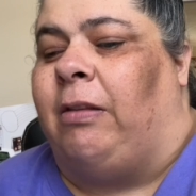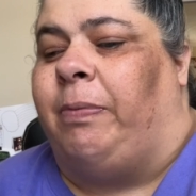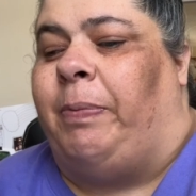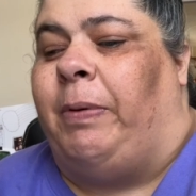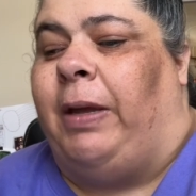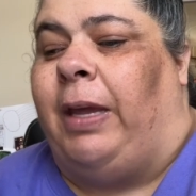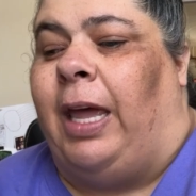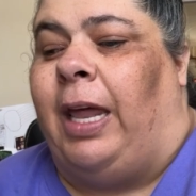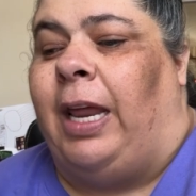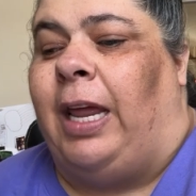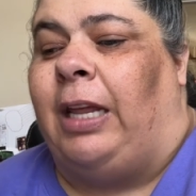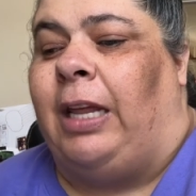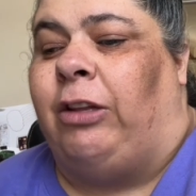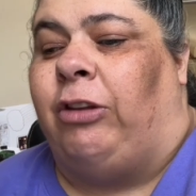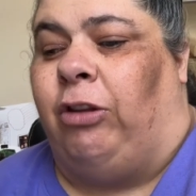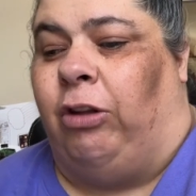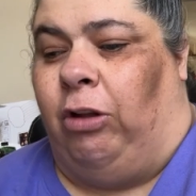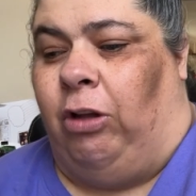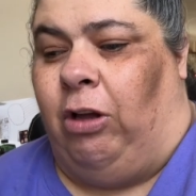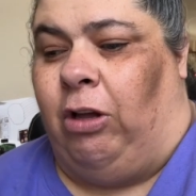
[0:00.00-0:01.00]
beginning
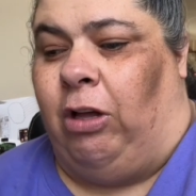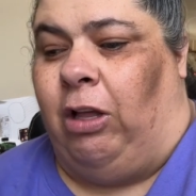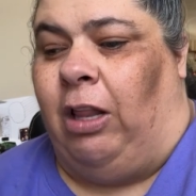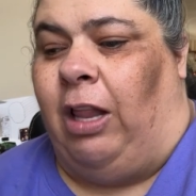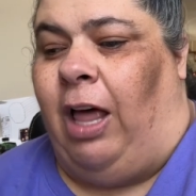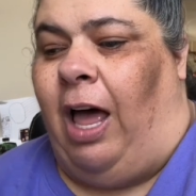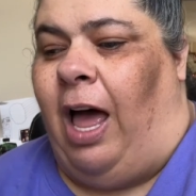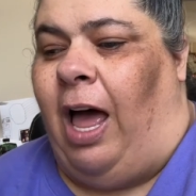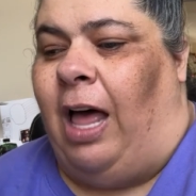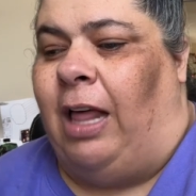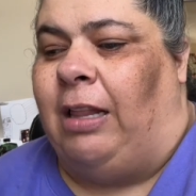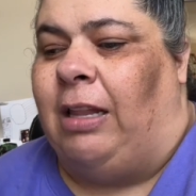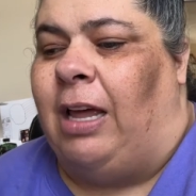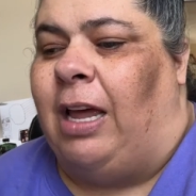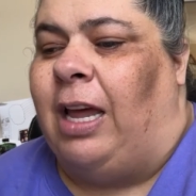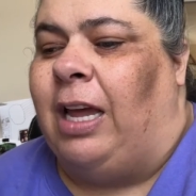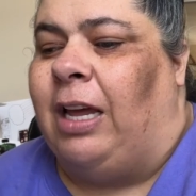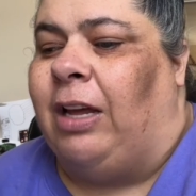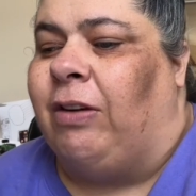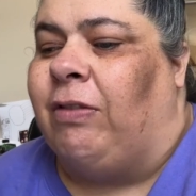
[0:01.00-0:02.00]
to look a lot
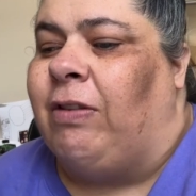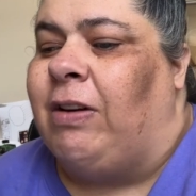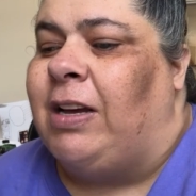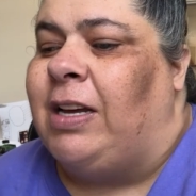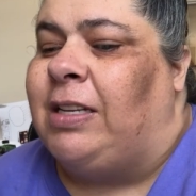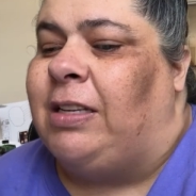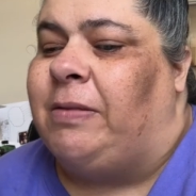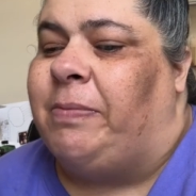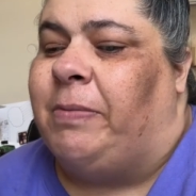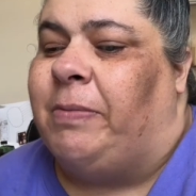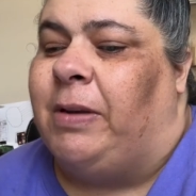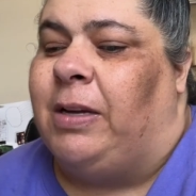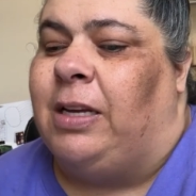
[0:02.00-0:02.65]
like Christmas.